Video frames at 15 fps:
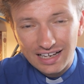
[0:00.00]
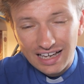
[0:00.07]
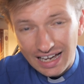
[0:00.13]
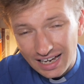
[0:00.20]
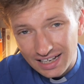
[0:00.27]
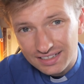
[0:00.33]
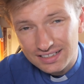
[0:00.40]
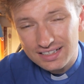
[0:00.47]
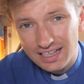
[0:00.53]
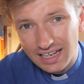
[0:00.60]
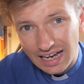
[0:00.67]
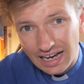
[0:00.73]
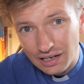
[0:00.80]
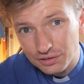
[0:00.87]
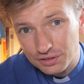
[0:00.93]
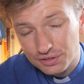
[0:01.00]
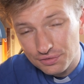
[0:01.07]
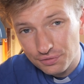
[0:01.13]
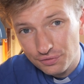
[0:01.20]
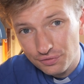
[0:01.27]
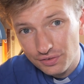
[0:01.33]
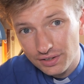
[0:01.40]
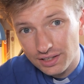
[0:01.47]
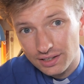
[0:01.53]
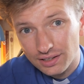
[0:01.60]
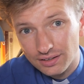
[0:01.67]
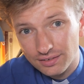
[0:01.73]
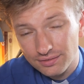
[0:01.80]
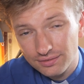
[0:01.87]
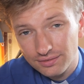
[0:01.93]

acting out of fear.